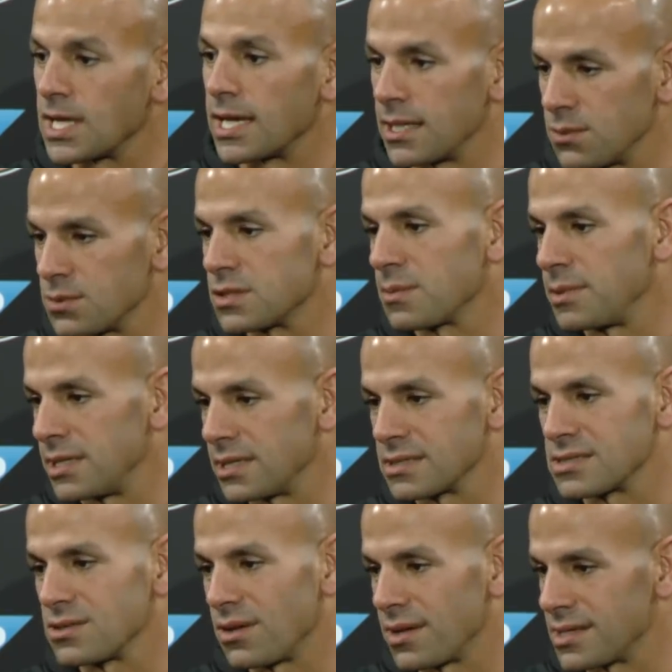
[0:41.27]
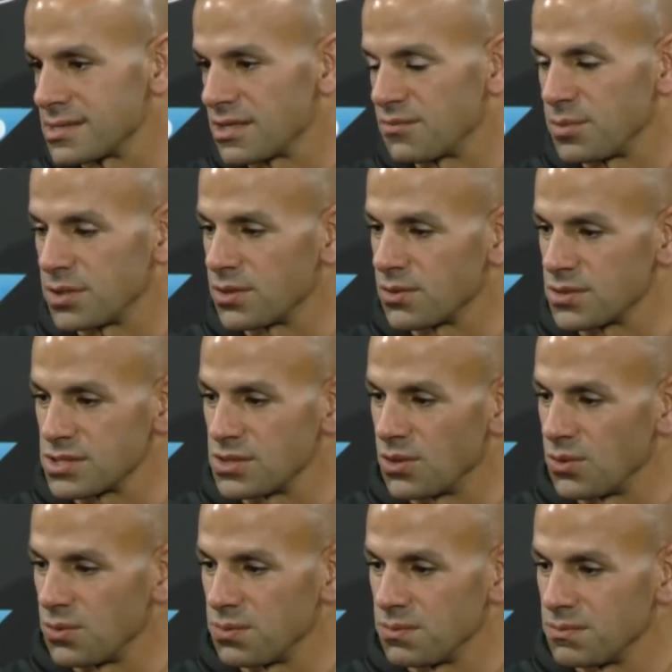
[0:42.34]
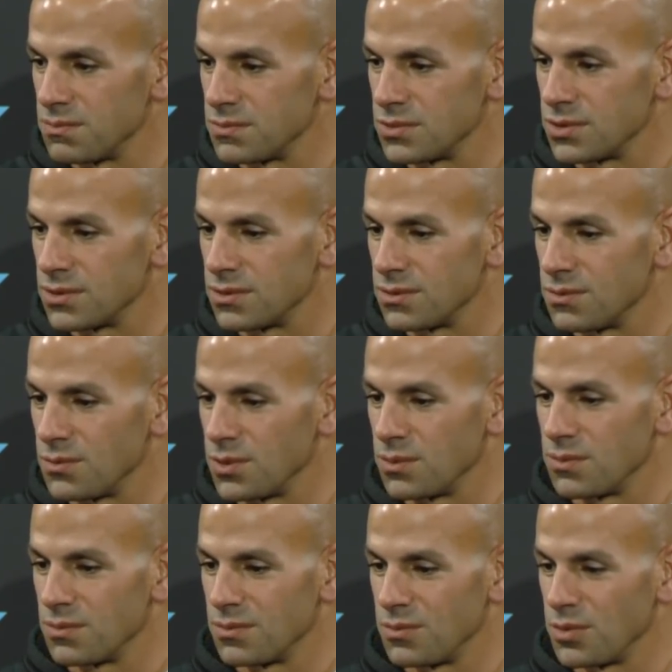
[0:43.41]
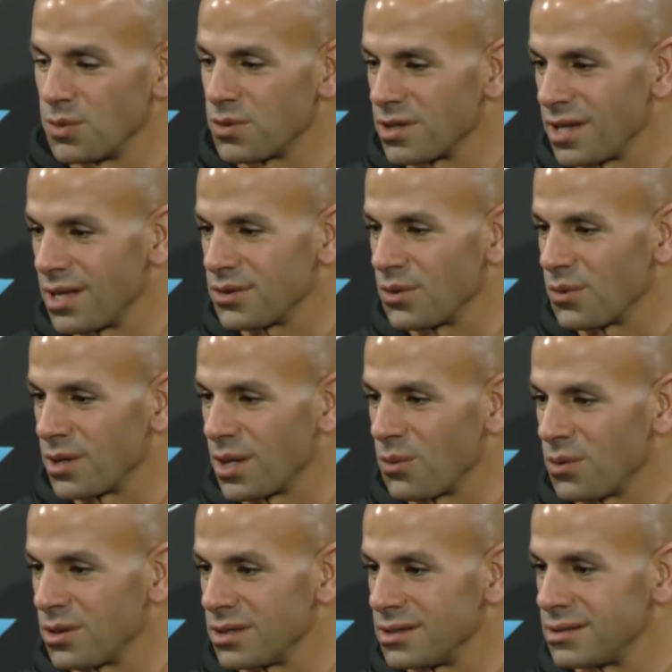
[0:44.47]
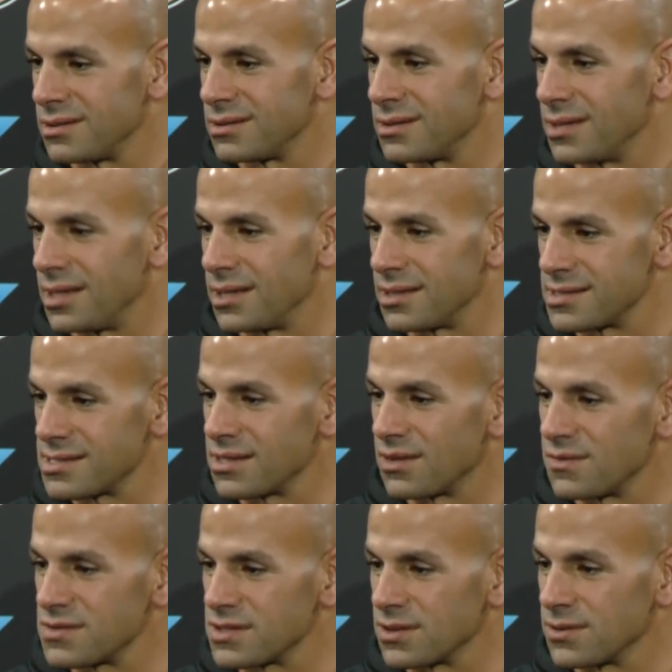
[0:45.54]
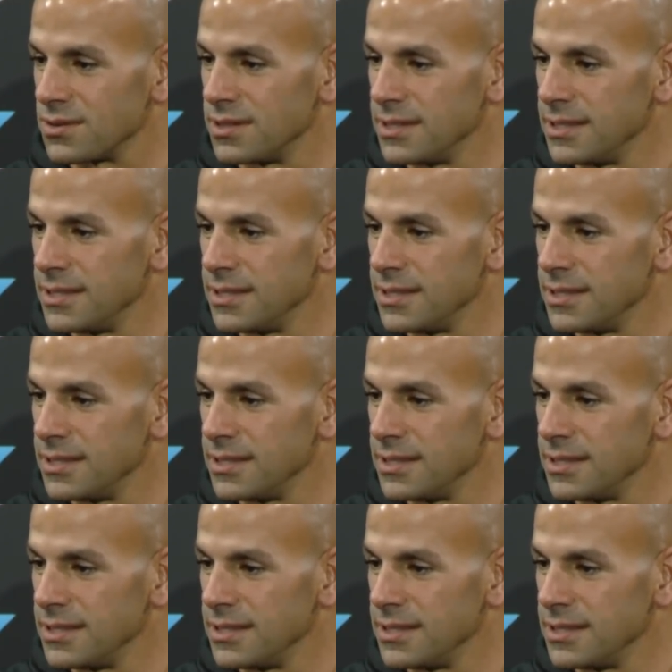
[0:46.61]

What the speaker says: Yeah, he went to meetings and all that stuff. But there was no we weren't allowed the one-on-one stuff. So.